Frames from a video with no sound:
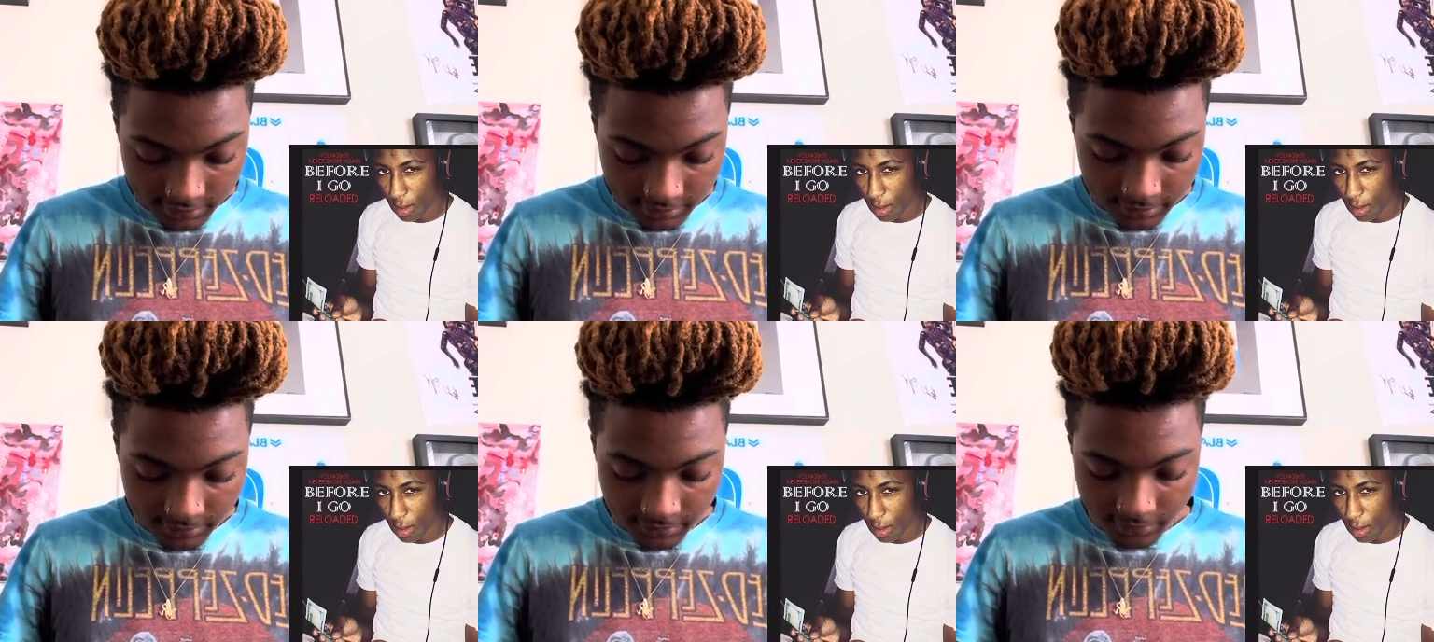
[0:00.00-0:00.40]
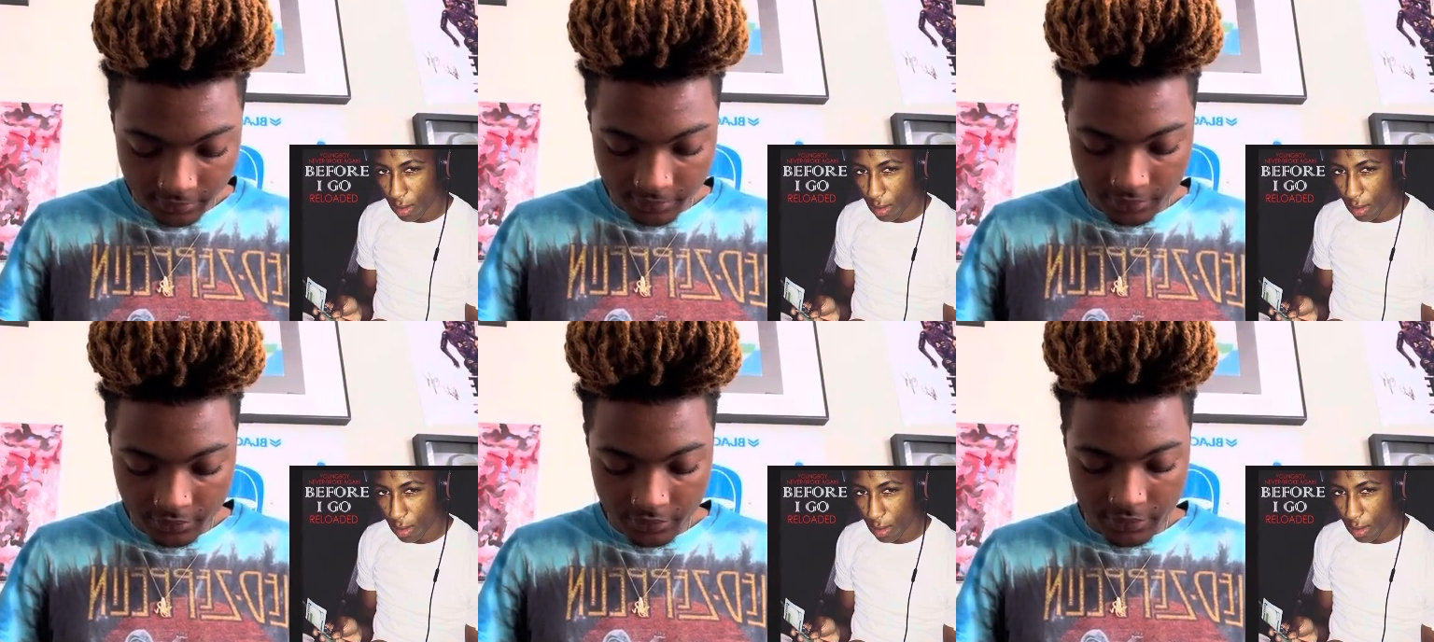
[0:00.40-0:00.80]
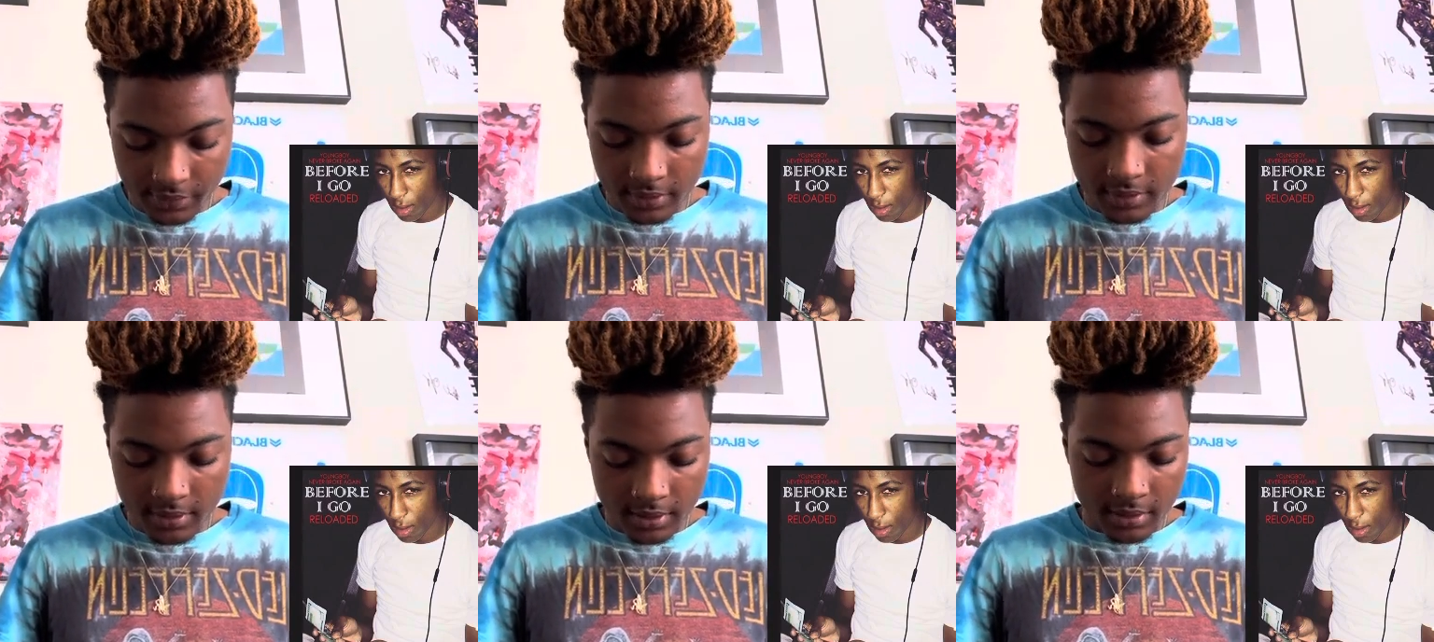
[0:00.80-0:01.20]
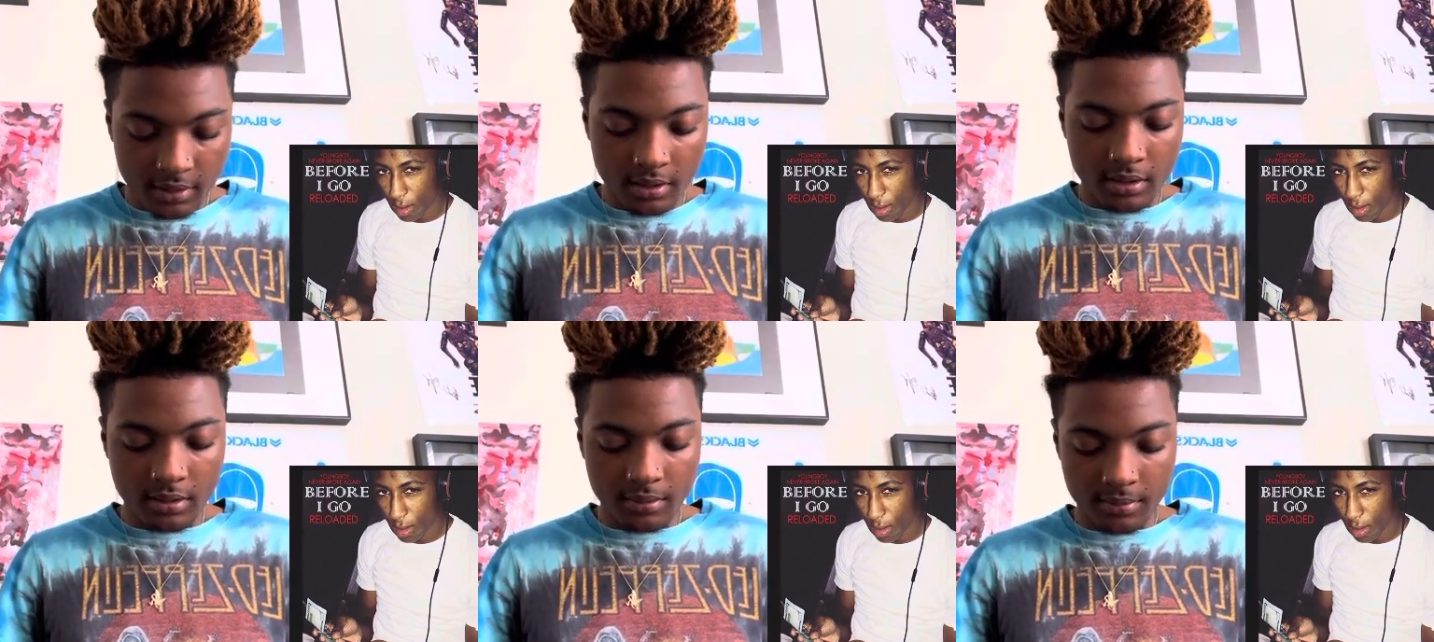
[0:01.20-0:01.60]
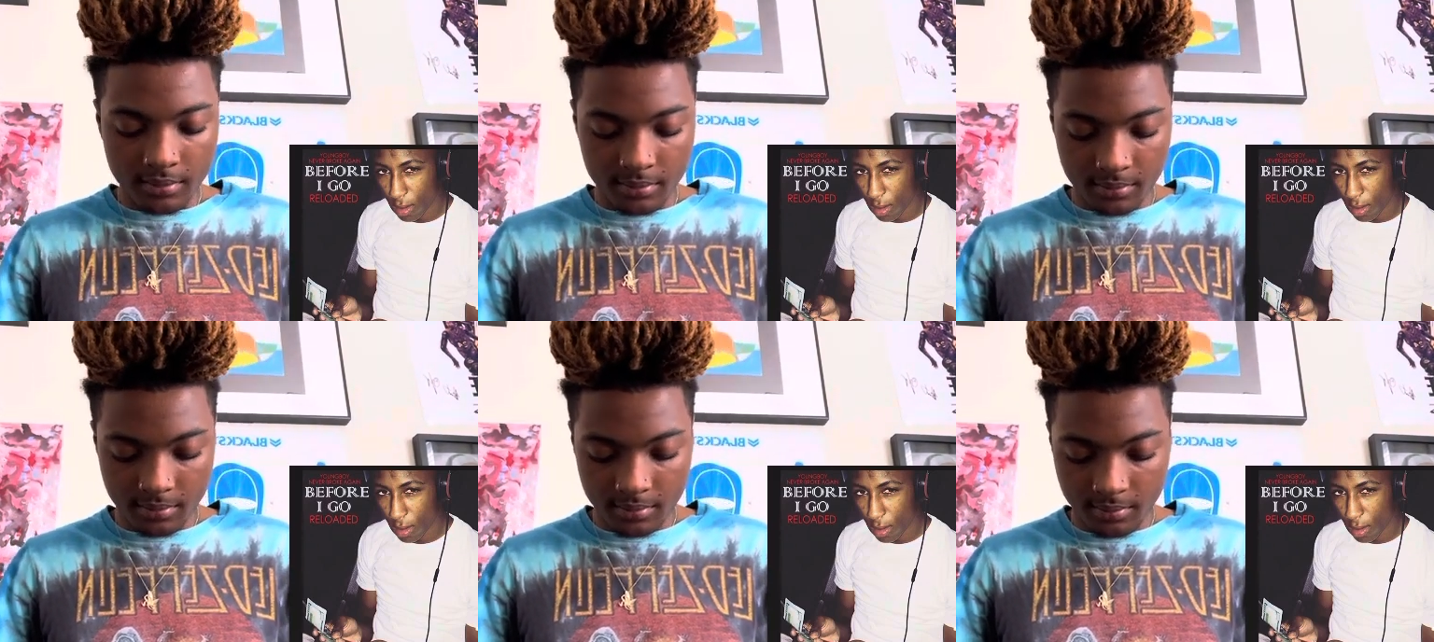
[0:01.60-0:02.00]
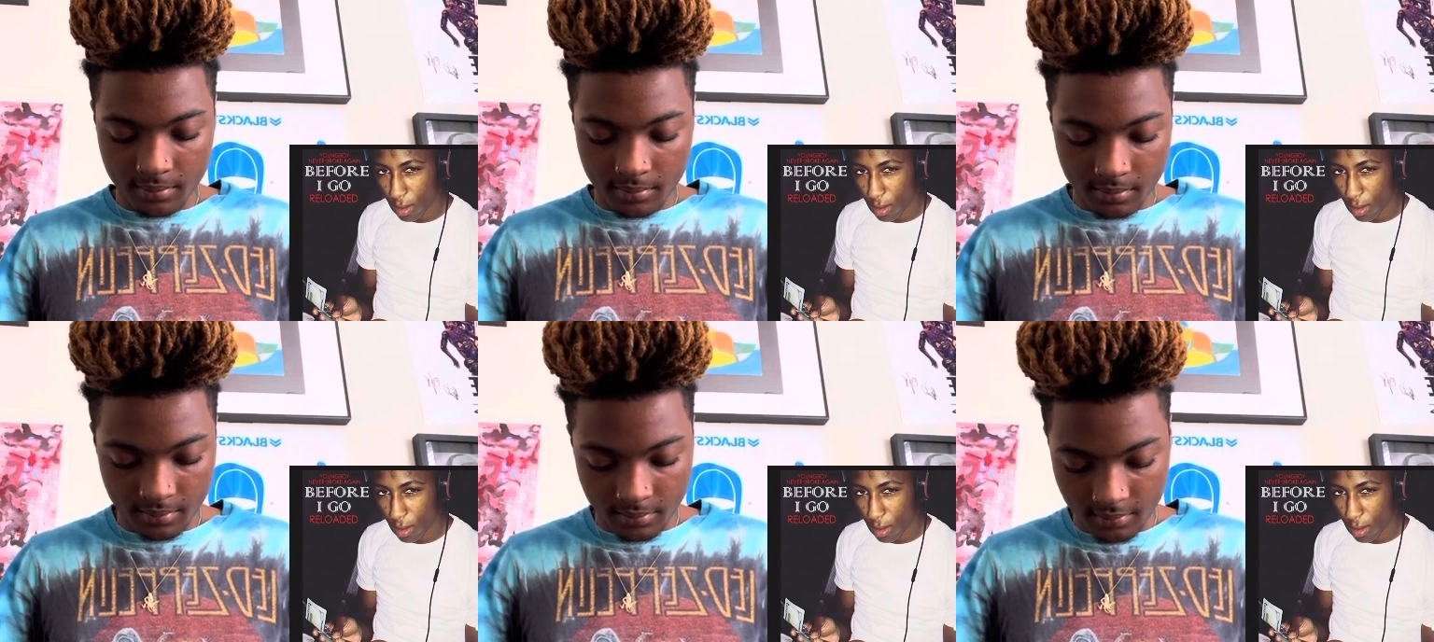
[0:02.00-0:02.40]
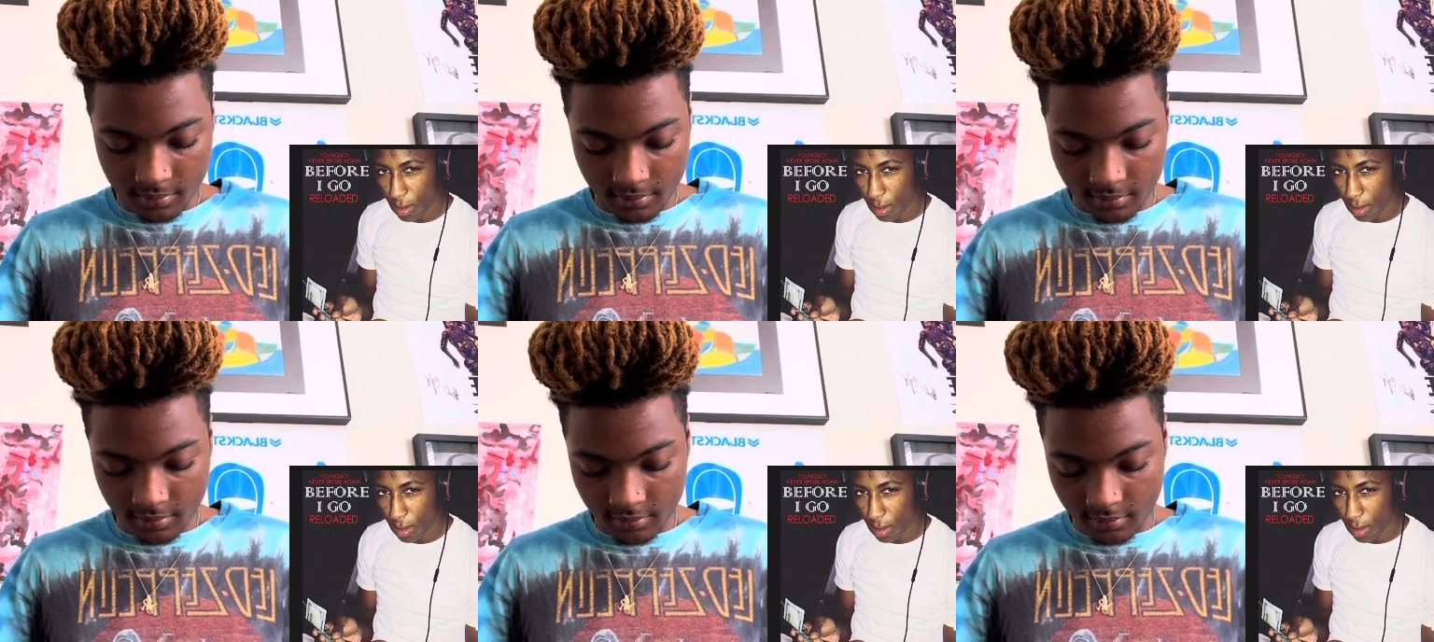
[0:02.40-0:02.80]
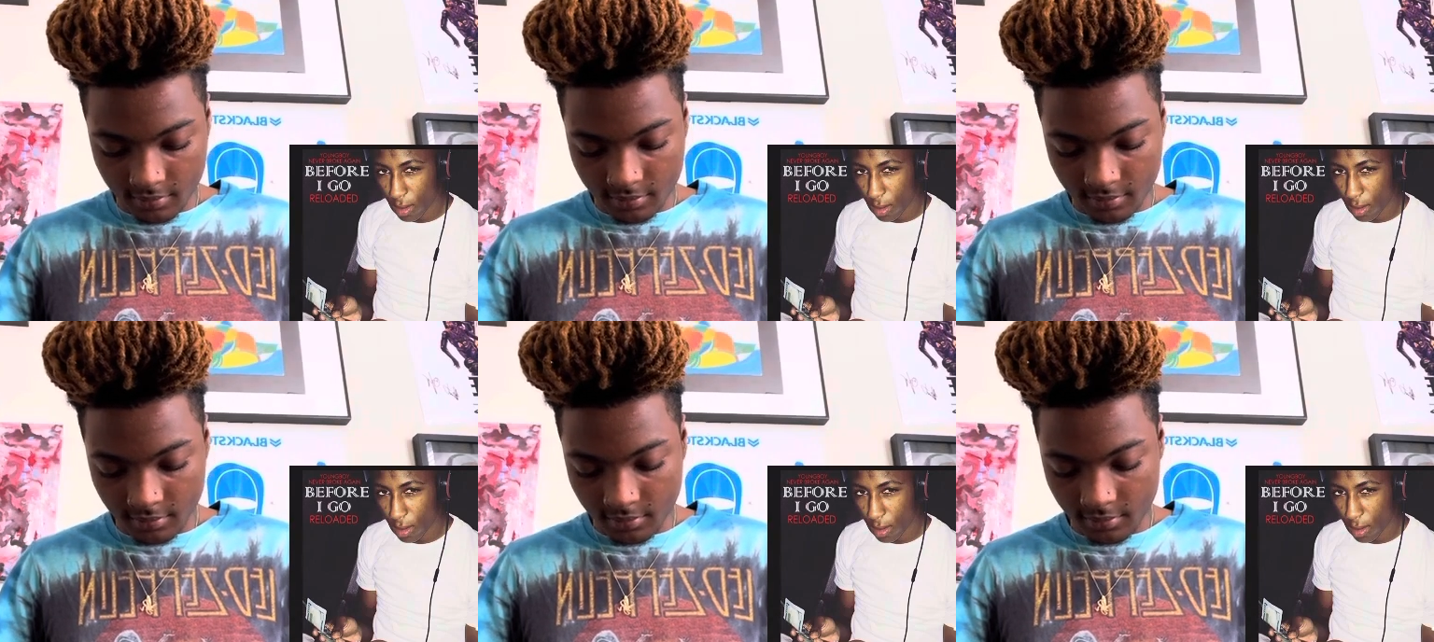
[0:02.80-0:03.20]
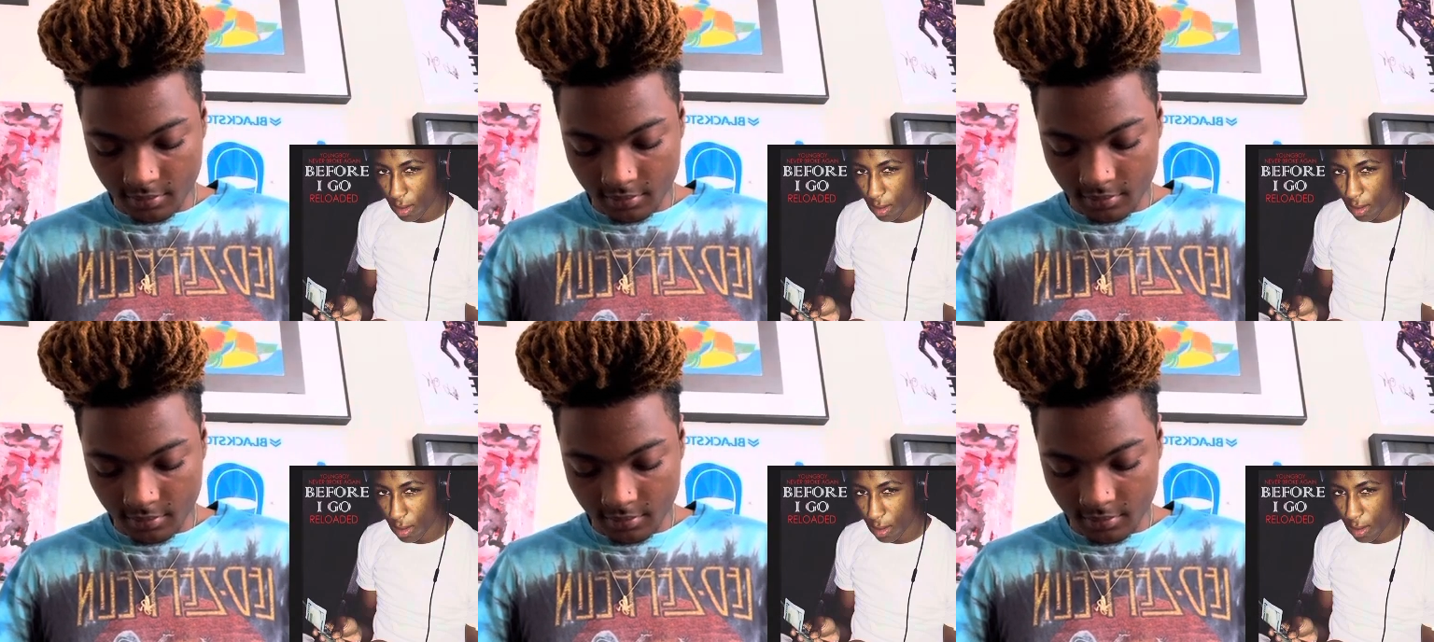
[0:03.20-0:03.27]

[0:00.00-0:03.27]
No one is speaking in this clip.